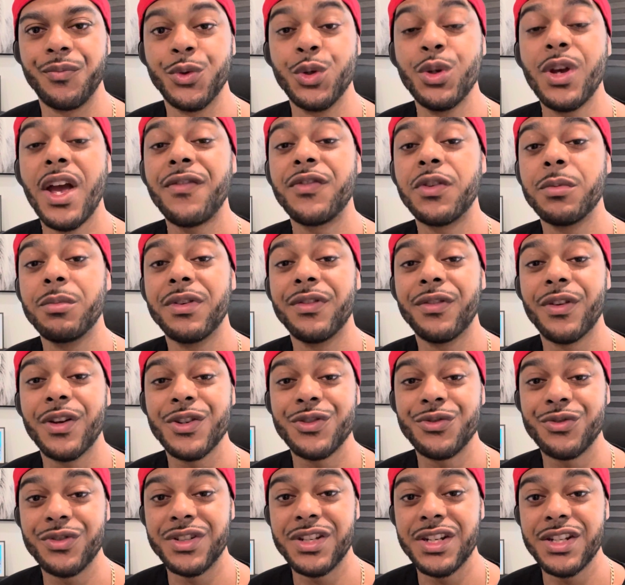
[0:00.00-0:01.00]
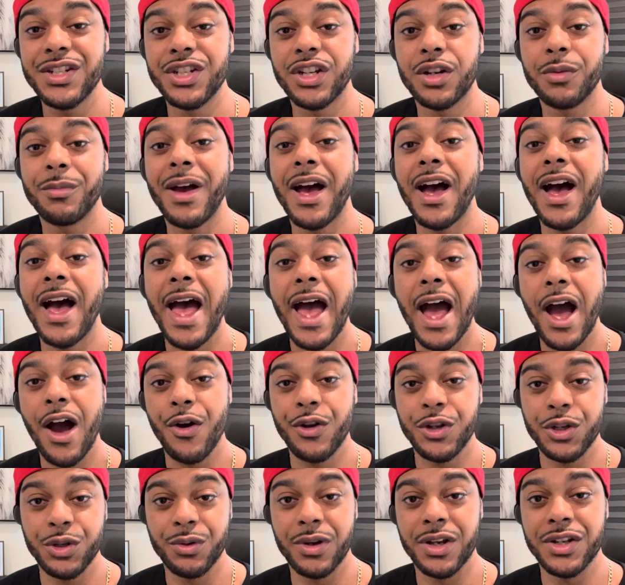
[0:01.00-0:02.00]
you have to be very strategic about how
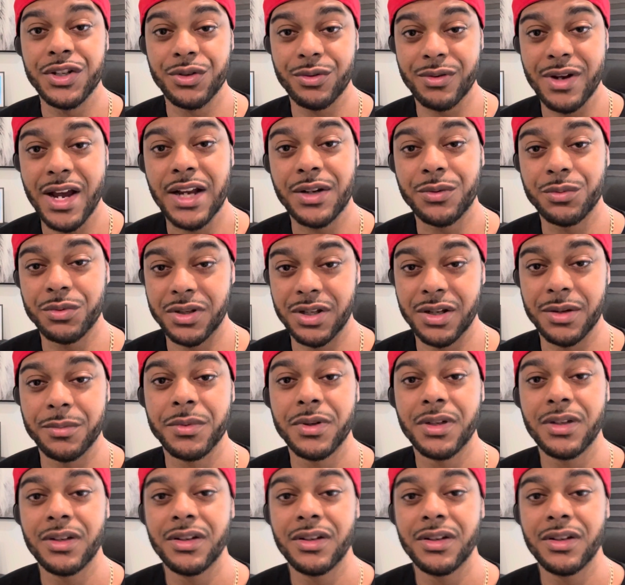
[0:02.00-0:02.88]
you interact with him.